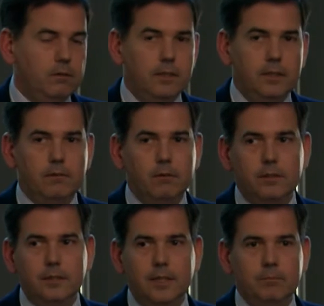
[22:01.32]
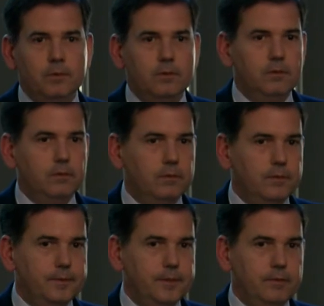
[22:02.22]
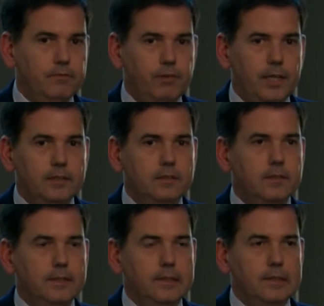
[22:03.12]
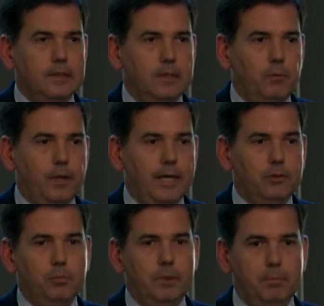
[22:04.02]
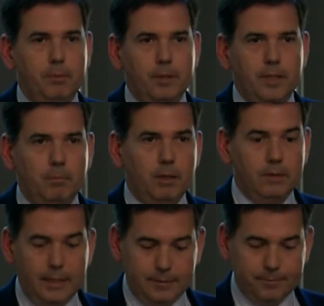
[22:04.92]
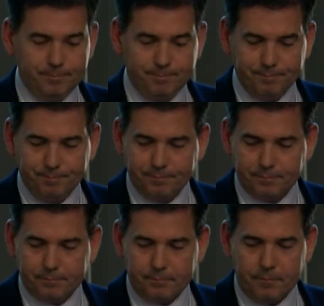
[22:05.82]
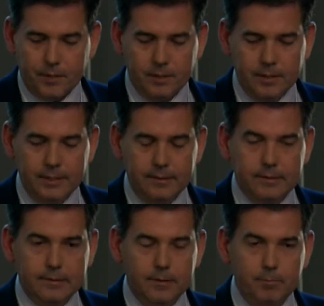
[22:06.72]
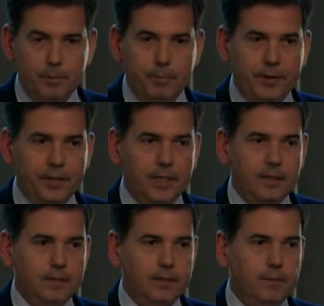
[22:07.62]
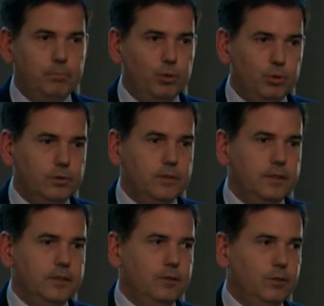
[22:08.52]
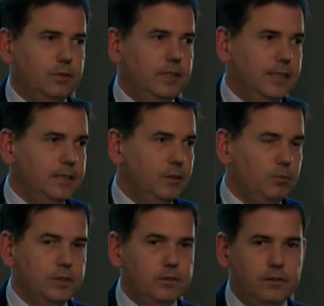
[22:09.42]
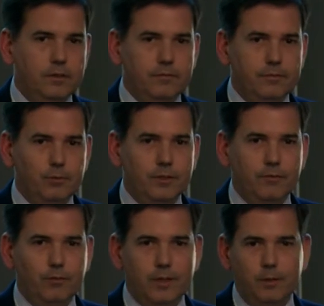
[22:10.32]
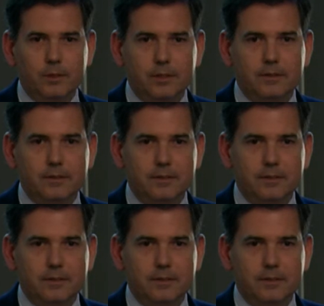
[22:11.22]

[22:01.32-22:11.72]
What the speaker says: or in Rotterdam or in France. We had to be prepared about that. And preparing a port is not just a question of 24 hours.